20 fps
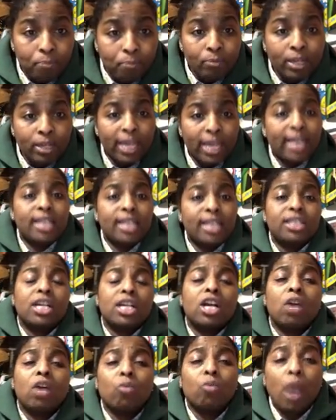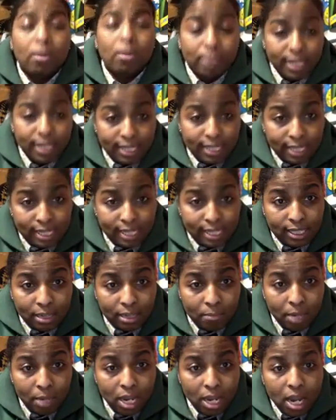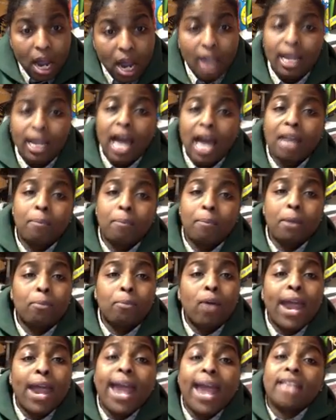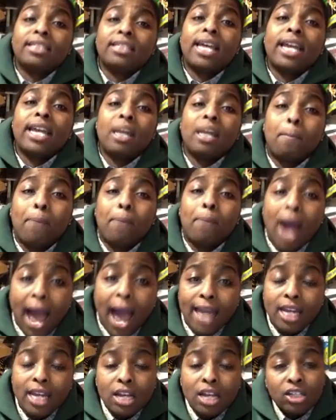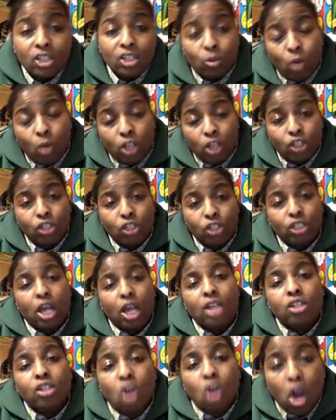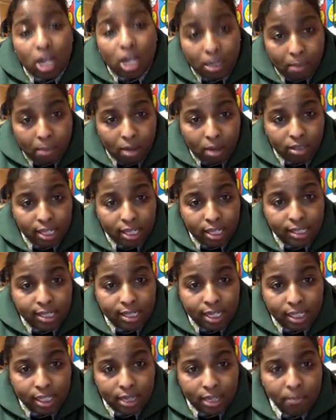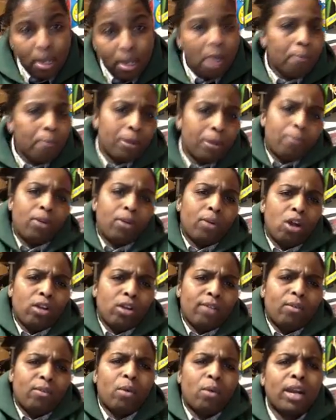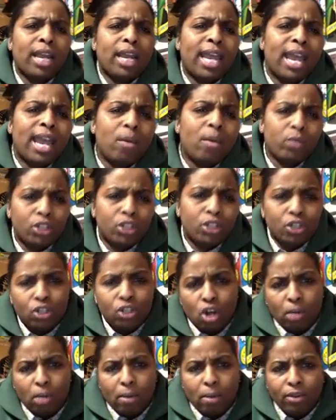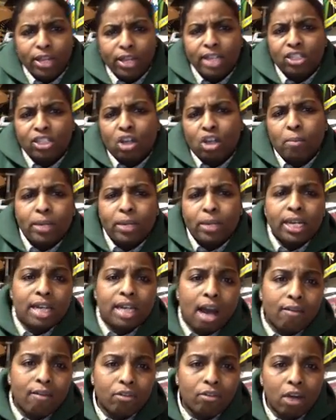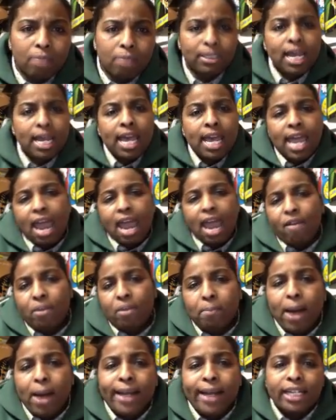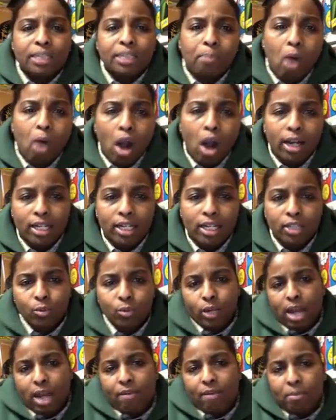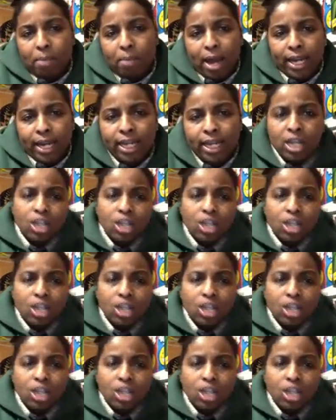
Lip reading: It is a corrupted system. A lot of people hands are in the pot. So once you start talking about this system, people don't even want to hear what you're talking about. There's so many cover-ups. Everybody's partners with everybody. So